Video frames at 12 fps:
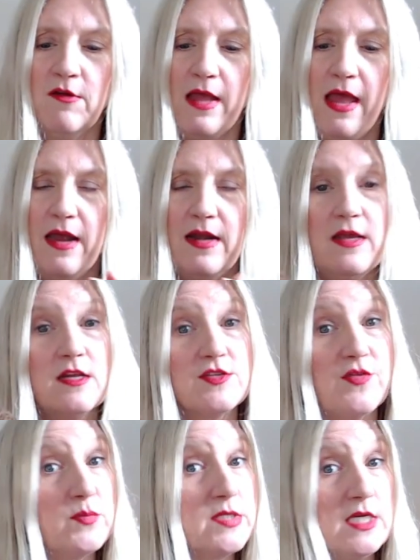And it is
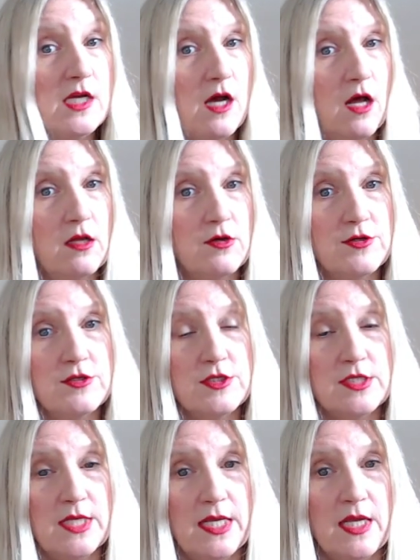from Sea
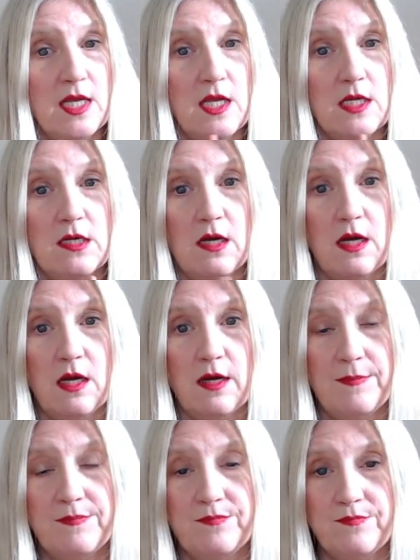Colors in
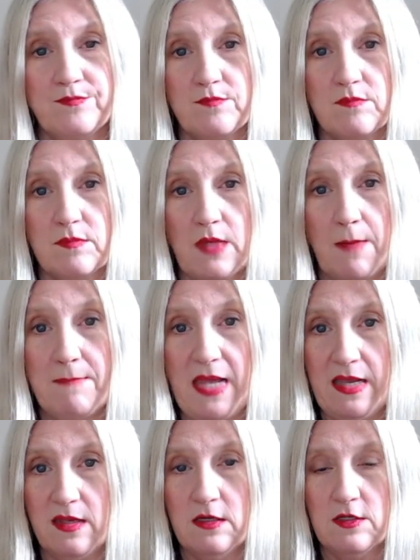um,
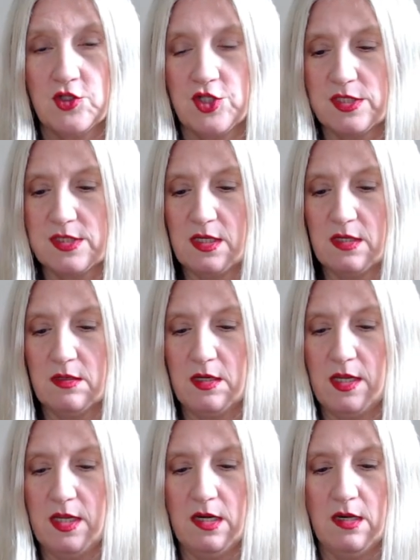Maine. She's in,
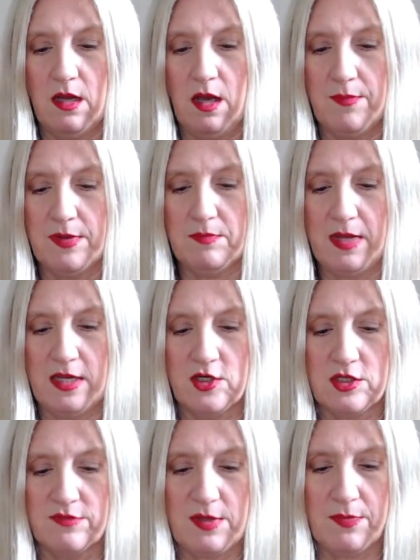in up in Maine. She
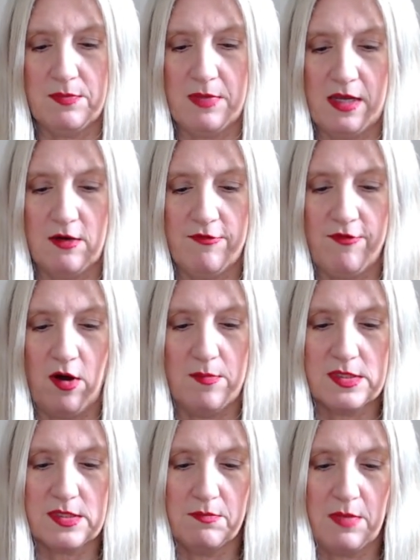lives up in Maine. Her farm
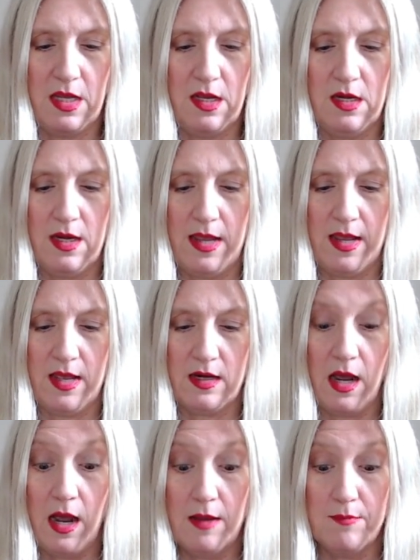is in Maine. And
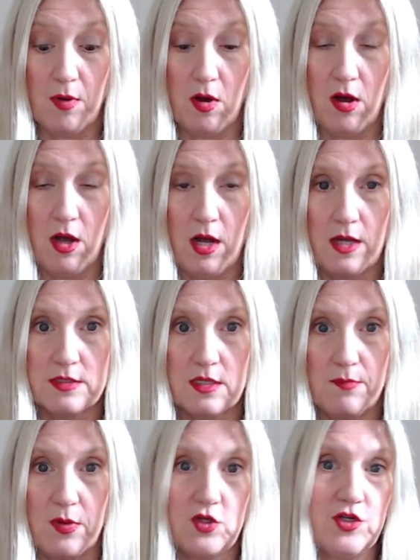I bought a
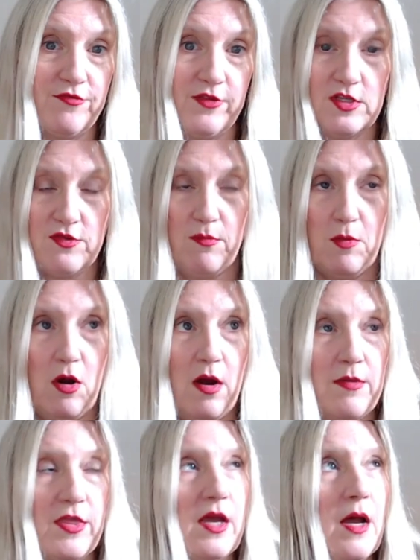bunch of fleece from her. I
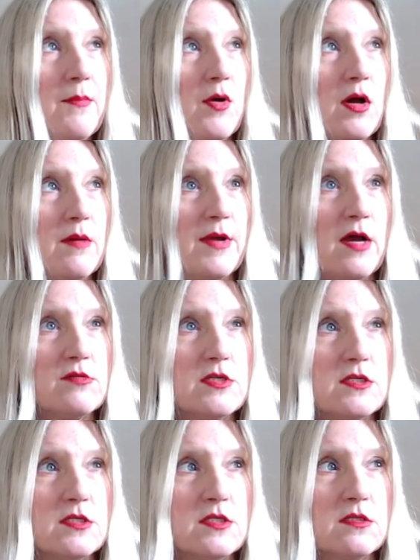think I bought about,
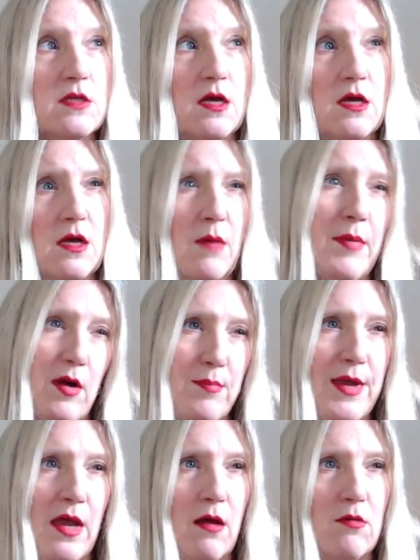uh, about a
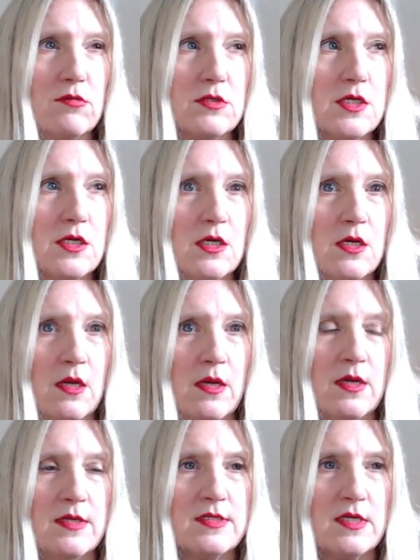pound.
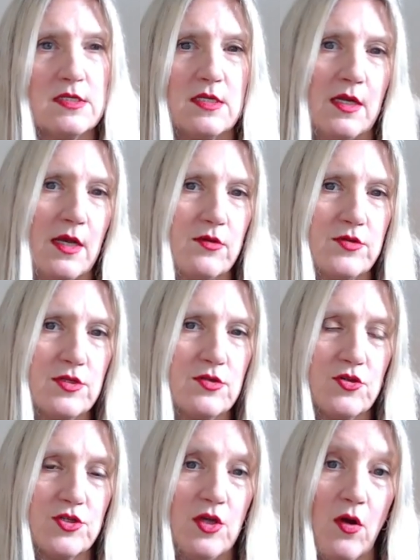sixteen ounces
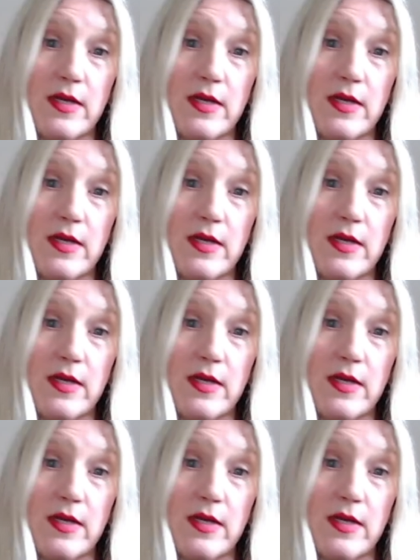or so.